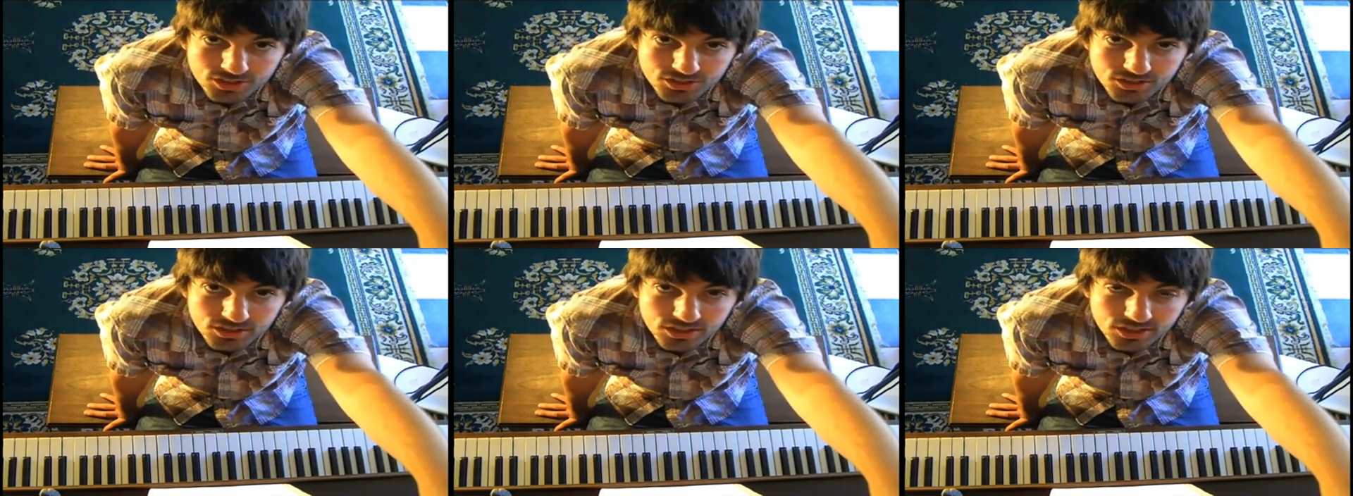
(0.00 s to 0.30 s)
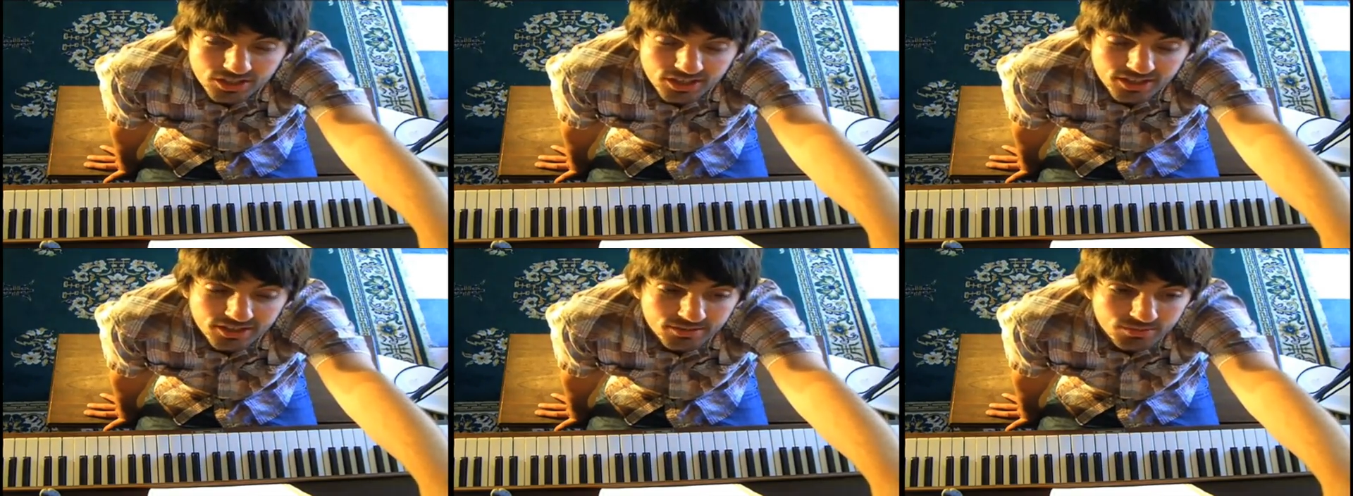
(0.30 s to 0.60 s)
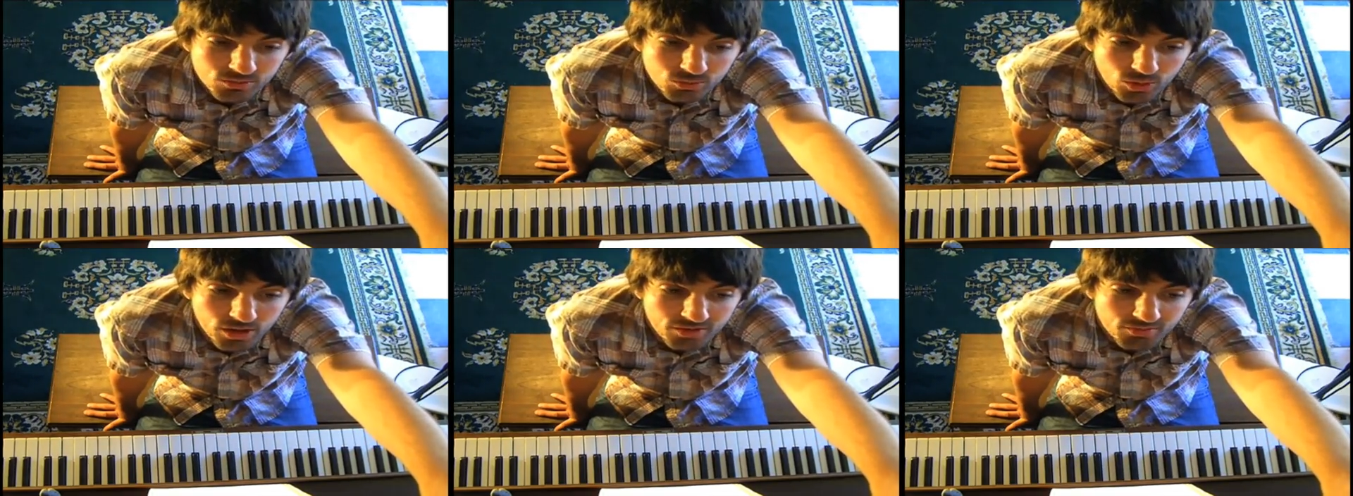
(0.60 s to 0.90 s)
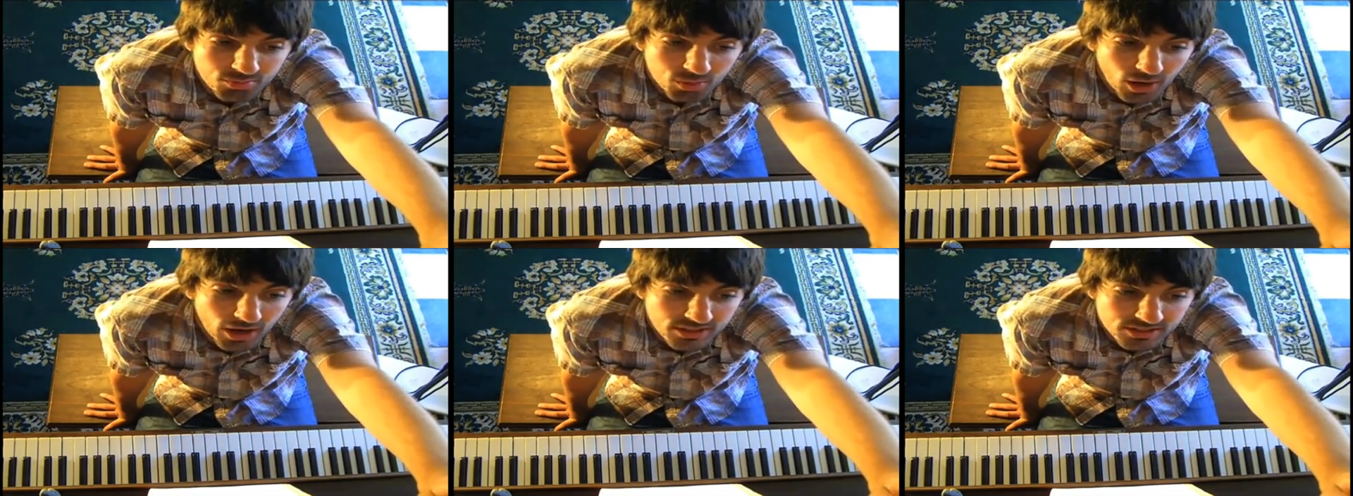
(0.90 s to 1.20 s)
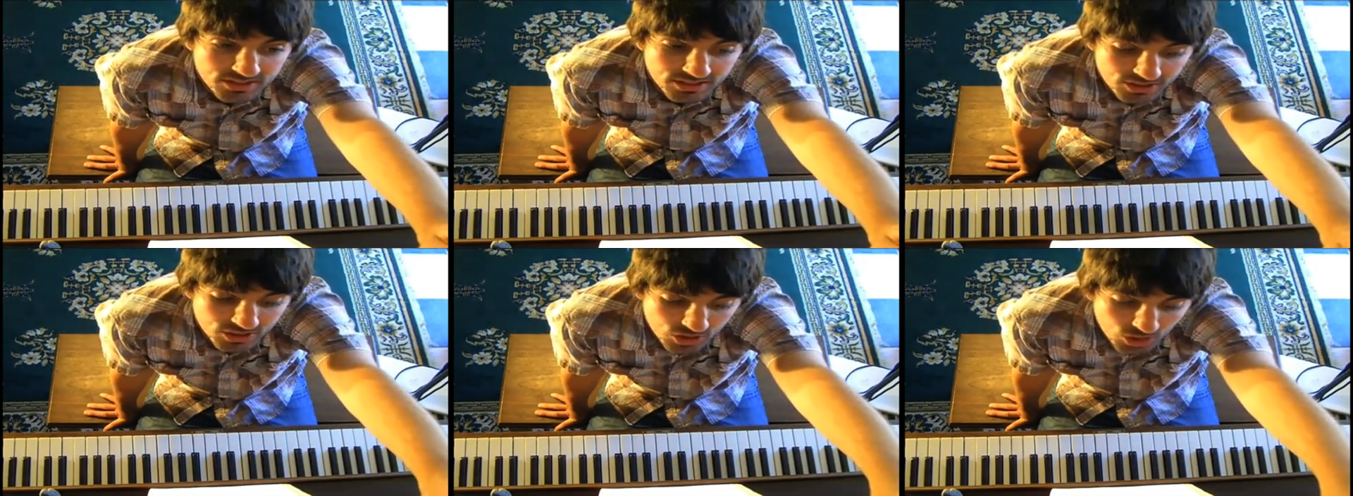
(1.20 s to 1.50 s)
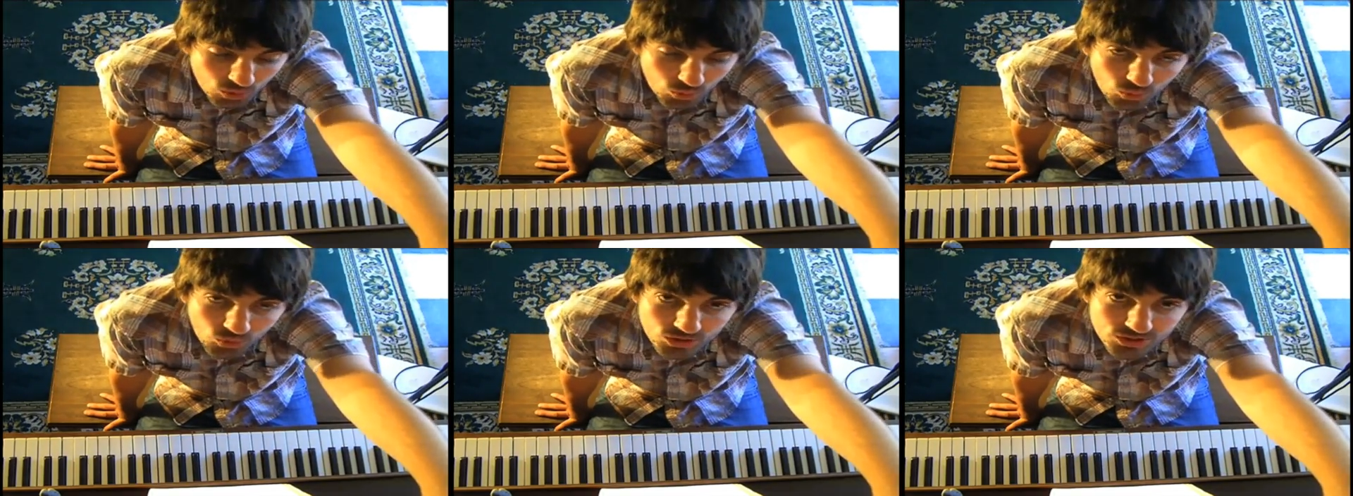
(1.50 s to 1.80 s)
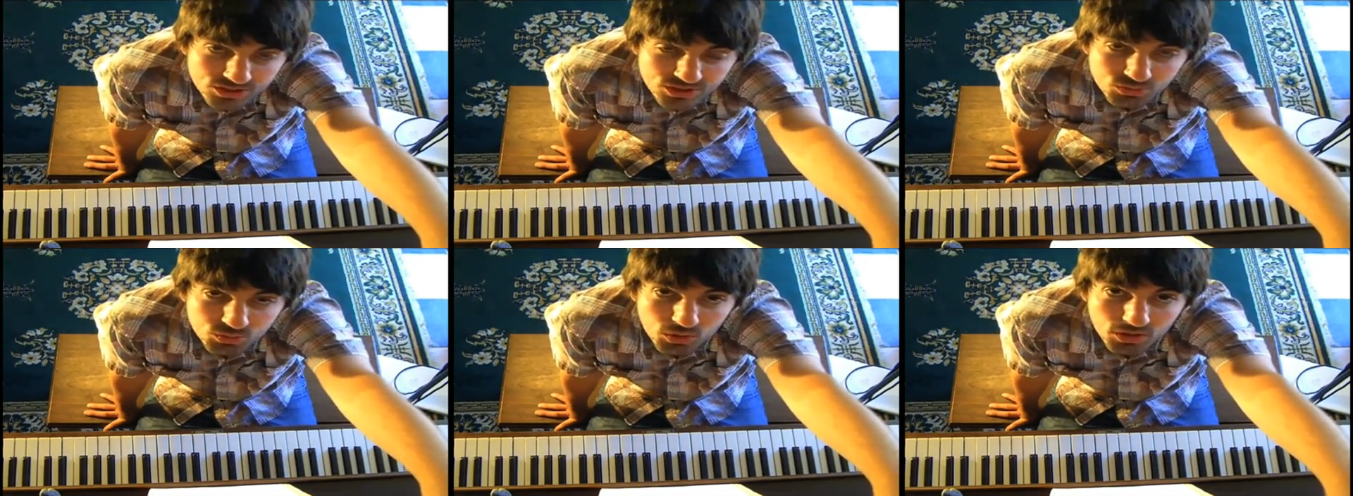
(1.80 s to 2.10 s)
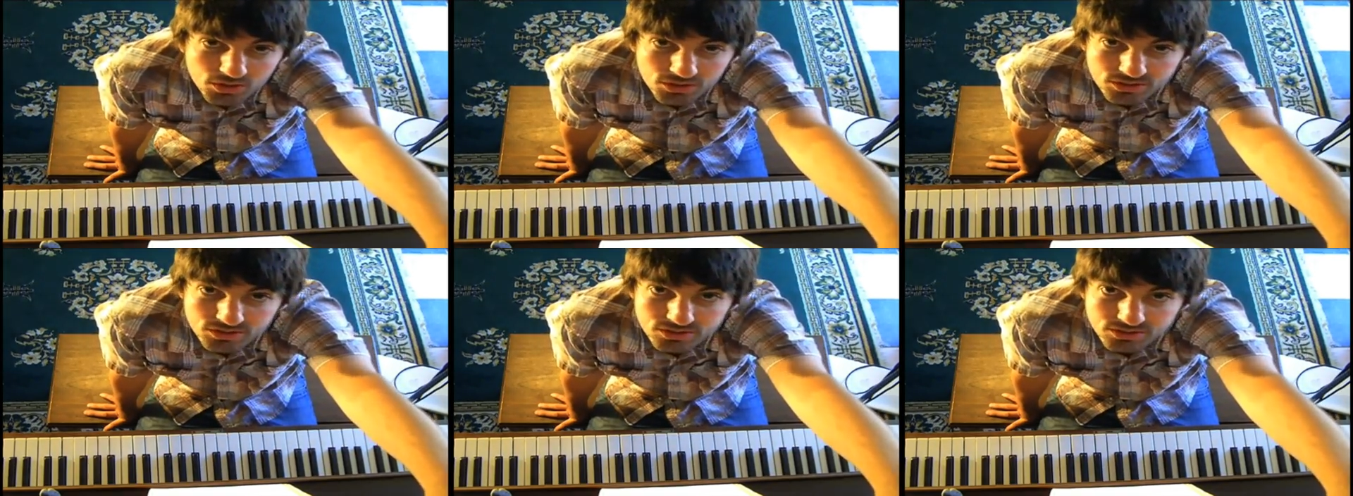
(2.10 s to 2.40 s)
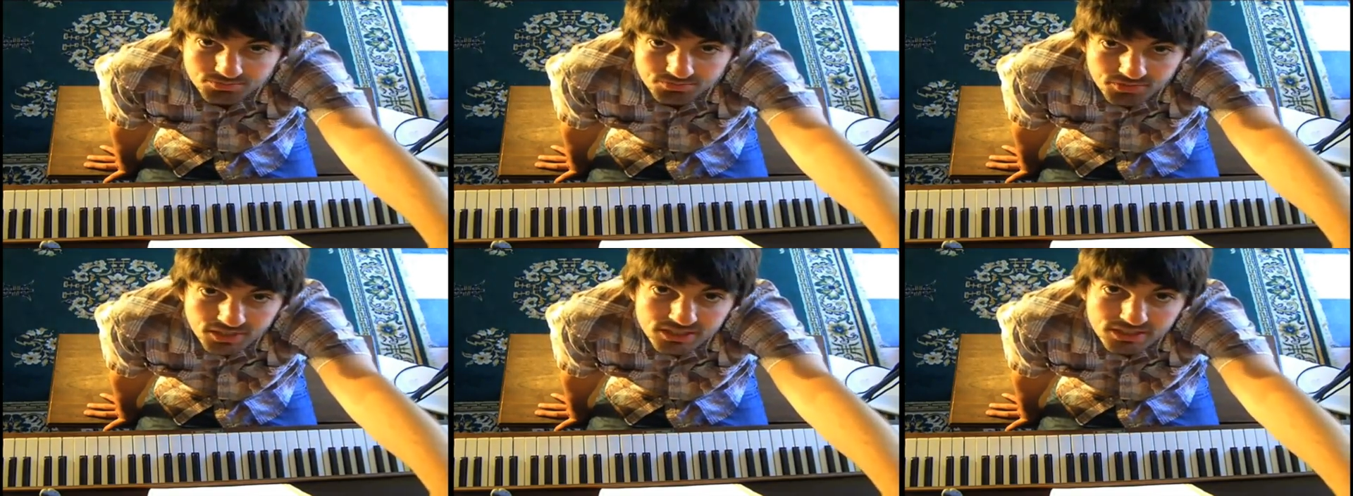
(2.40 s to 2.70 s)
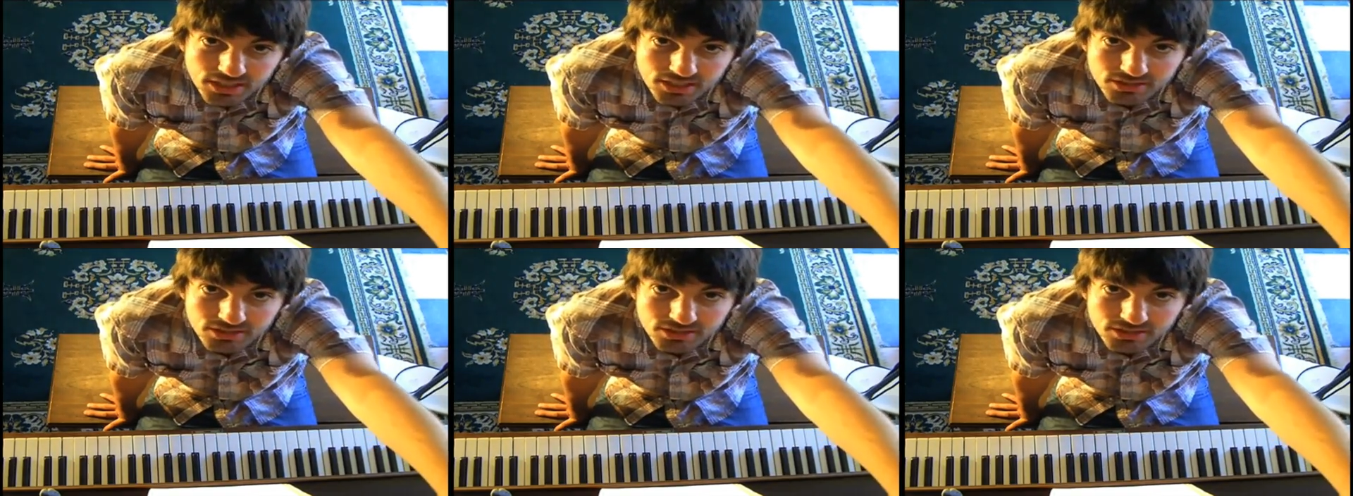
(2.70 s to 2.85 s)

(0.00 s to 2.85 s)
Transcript: It's a good way of practicing the chords as well as this